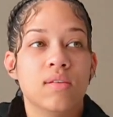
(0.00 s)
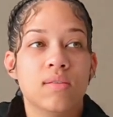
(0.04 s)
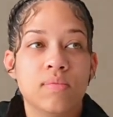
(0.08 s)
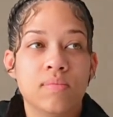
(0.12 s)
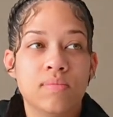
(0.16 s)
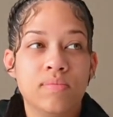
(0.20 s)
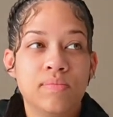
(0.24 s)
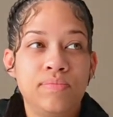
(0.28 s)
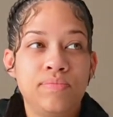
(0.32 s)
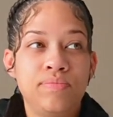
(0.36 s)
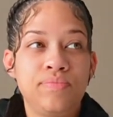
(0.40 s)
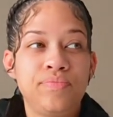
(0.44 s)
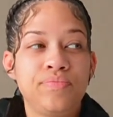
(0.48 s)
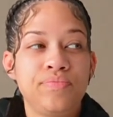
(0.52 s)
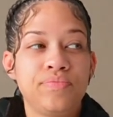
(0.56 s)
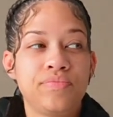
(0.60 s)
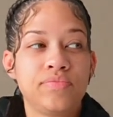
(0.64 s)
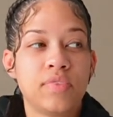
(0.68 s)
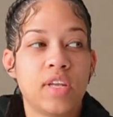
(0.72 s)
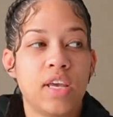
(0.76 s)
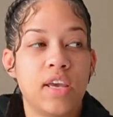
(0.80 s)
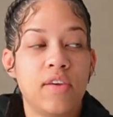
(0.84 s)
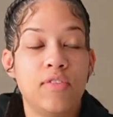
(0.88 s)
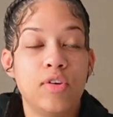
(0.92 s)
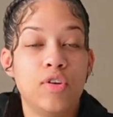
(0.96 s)

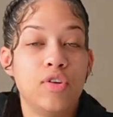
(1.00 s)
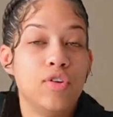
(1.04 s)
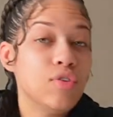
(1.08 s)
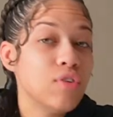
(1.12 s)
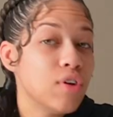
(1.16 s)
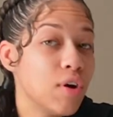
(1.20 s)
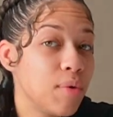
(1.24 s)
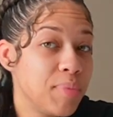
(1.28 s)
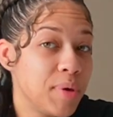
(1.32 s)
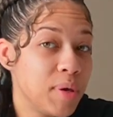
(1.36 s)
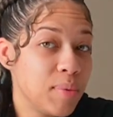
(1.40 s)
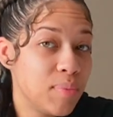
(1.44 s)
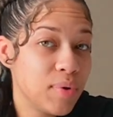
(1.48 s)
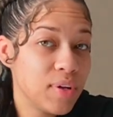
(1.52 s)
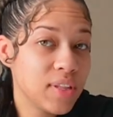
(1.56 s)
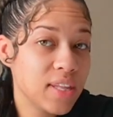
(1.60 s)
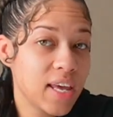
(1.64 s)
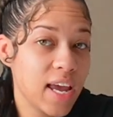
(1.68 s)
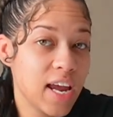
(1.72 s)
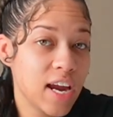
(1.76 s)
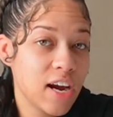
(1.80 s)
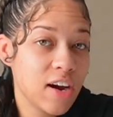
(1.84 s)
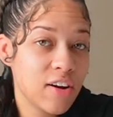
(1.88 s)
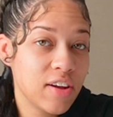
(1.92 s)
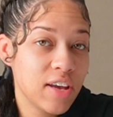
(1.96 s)
if you do know people in the
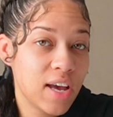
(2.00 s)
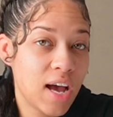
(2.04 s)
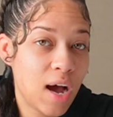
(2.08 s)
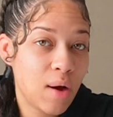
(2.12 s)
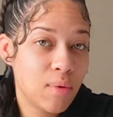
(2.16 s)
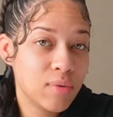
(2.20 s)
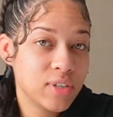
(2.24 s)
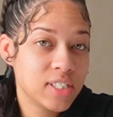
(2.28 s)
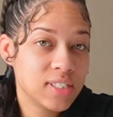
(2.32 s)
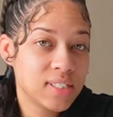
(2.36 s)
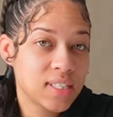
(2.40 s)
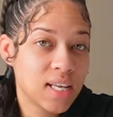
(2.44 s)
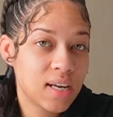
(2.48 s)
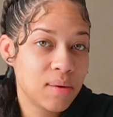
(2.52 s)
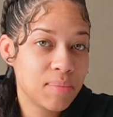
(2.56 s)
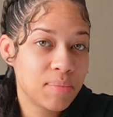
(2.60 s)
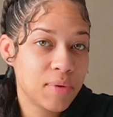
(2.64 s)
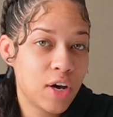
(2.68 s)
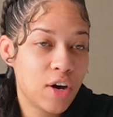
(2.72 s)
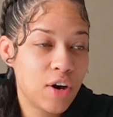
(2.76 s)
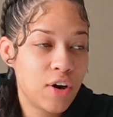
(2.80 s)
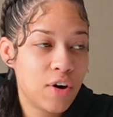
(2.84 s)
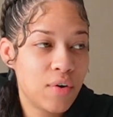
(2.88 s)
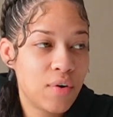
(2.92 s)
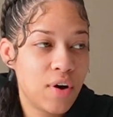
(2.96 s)
area, I would just let them
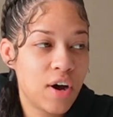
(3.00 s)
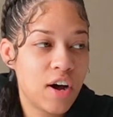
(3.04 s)
know.